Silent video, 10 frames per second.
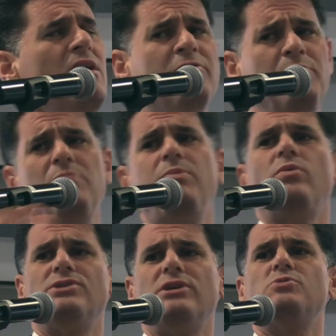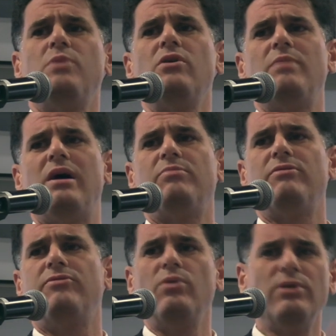of people, which I spoke about
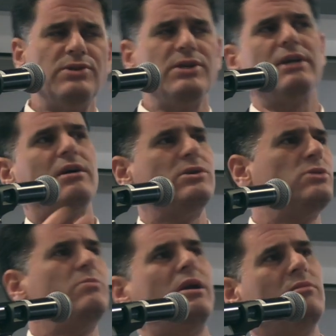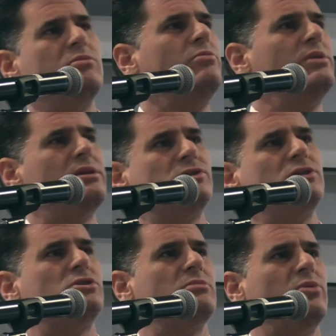before, this anti Semitic movement that
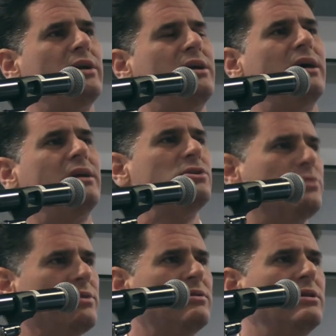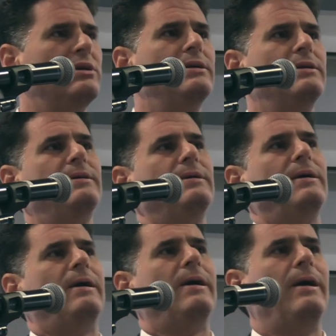seeks to boycott Israel,
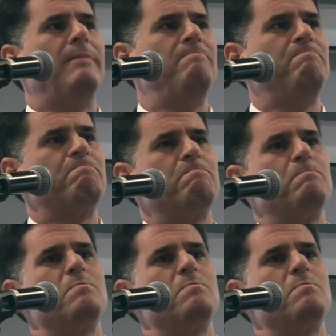um,